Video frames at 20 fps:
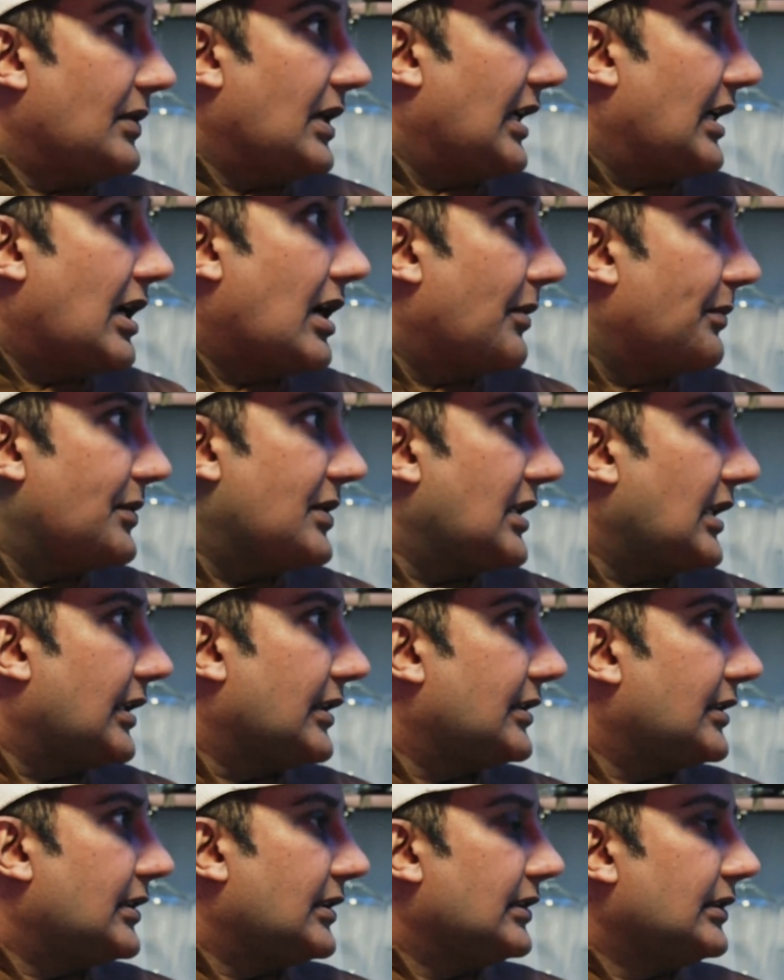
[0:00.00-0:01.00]
an
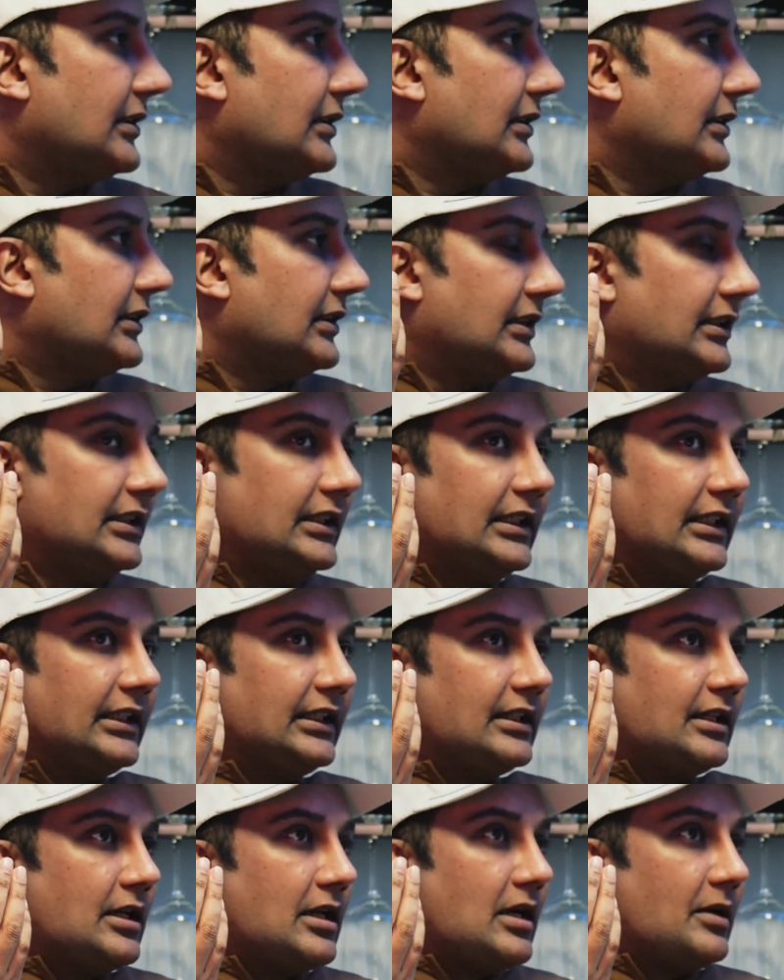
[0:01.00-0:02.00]
object,
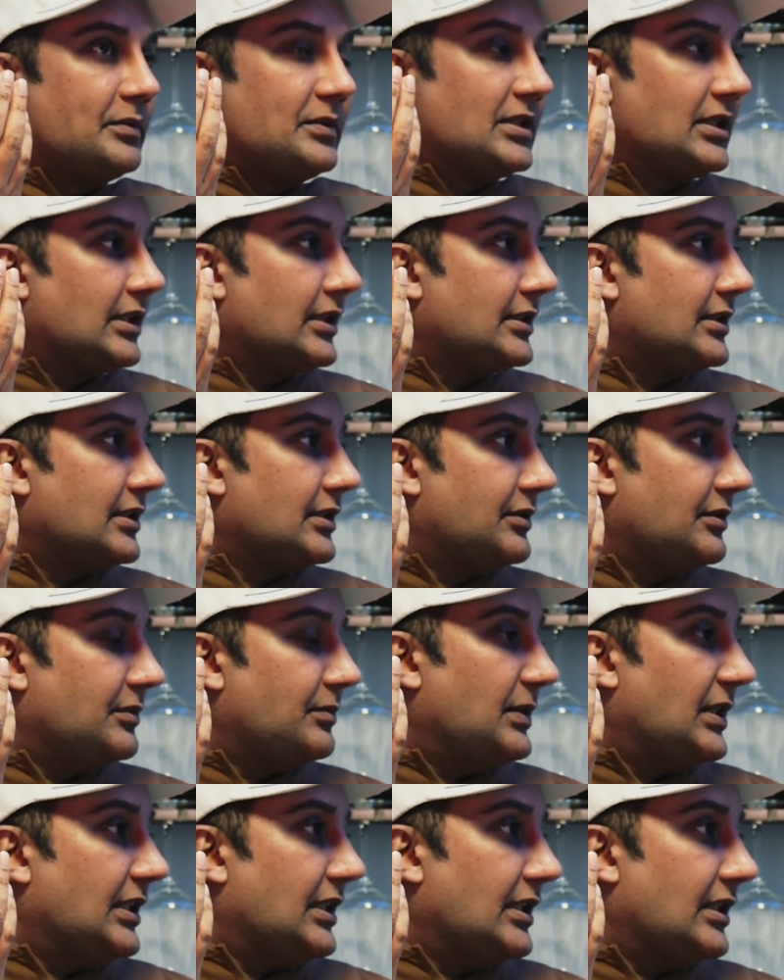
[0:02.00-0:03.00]
and an object could
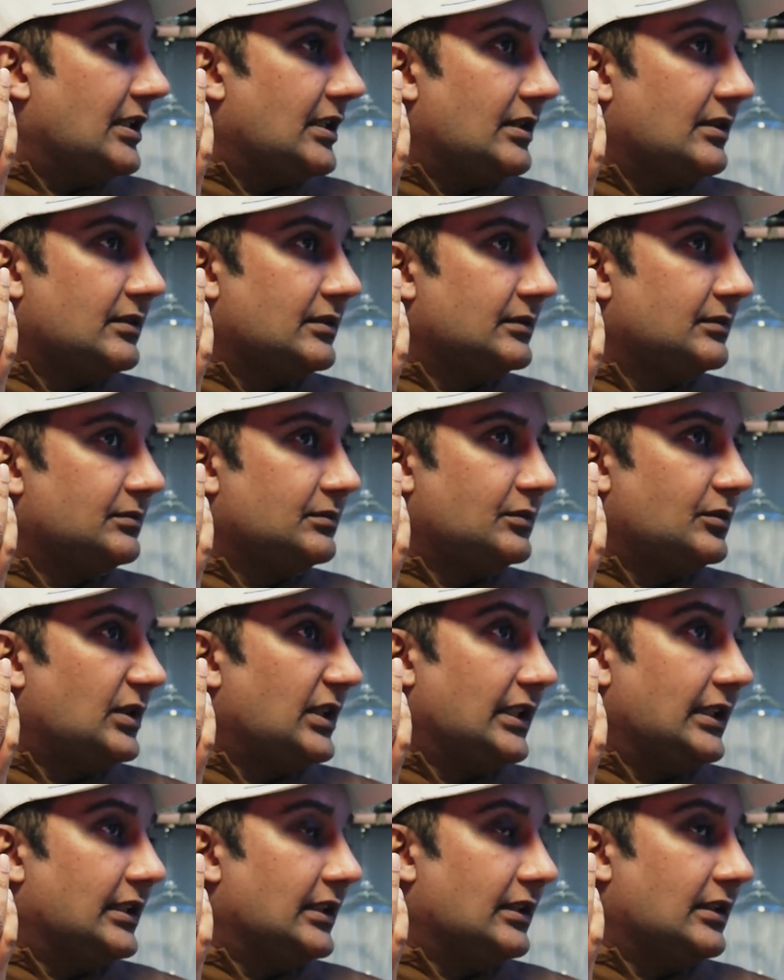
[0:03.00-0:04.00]
be
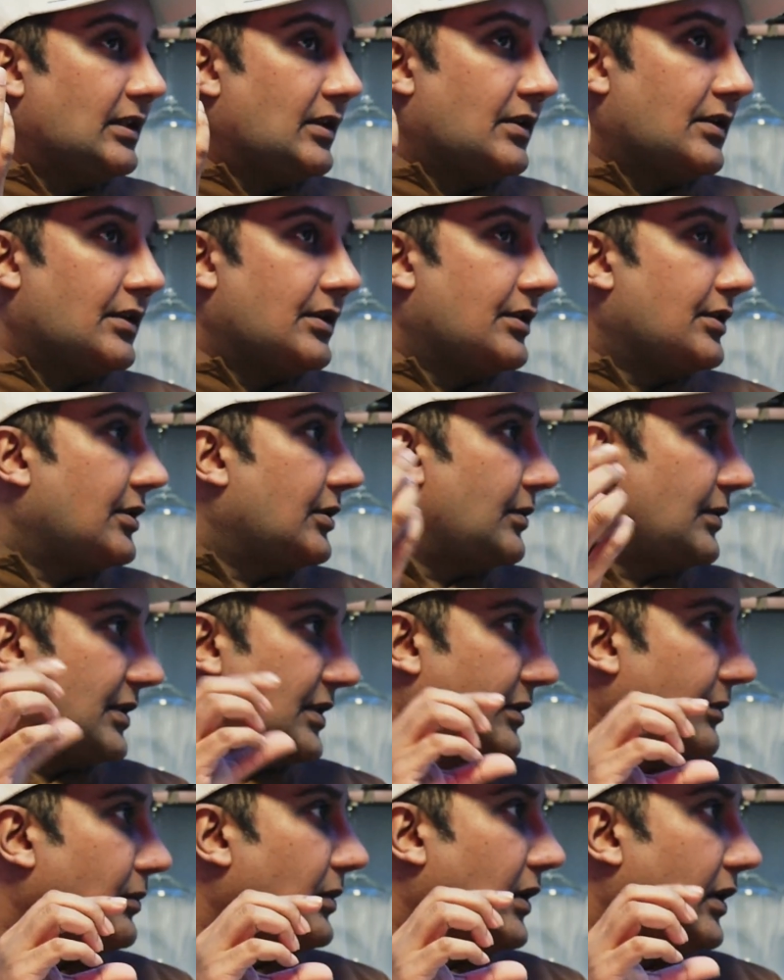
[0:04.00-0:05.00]
very large or
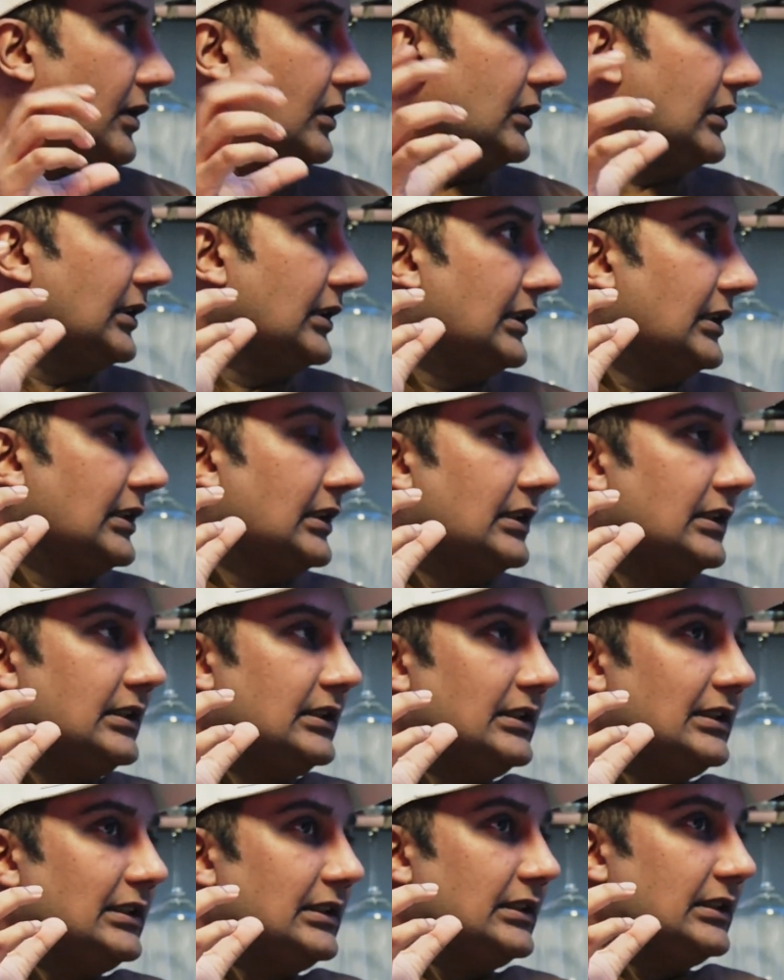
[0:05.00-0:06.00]
small,
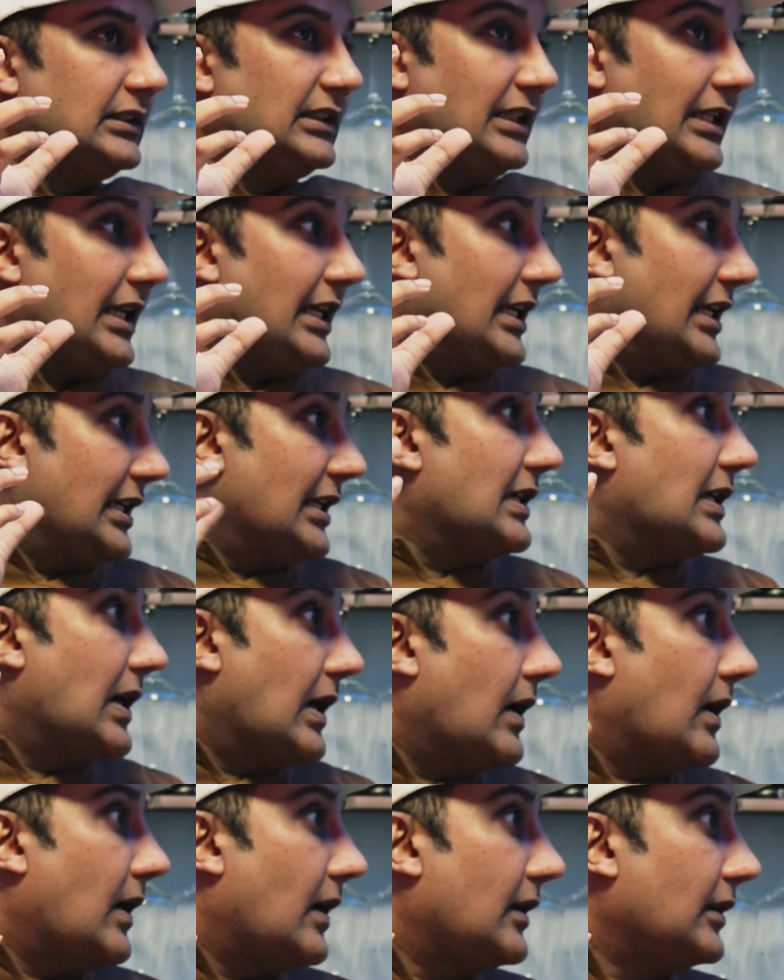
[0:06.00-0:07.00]
a
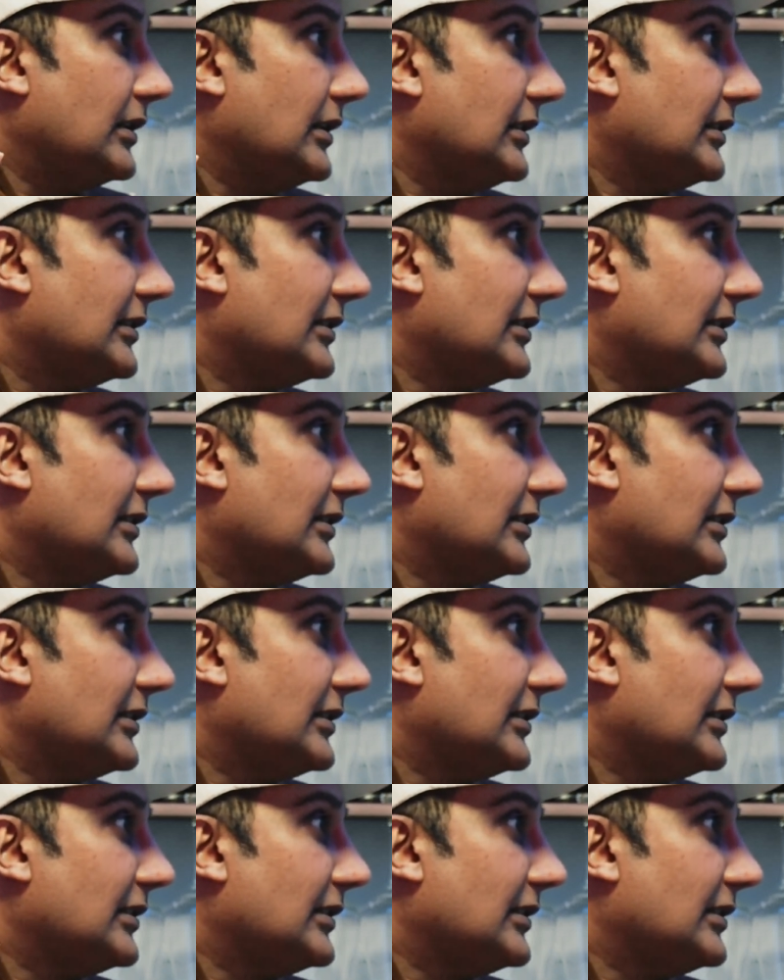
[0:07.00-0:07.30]
god.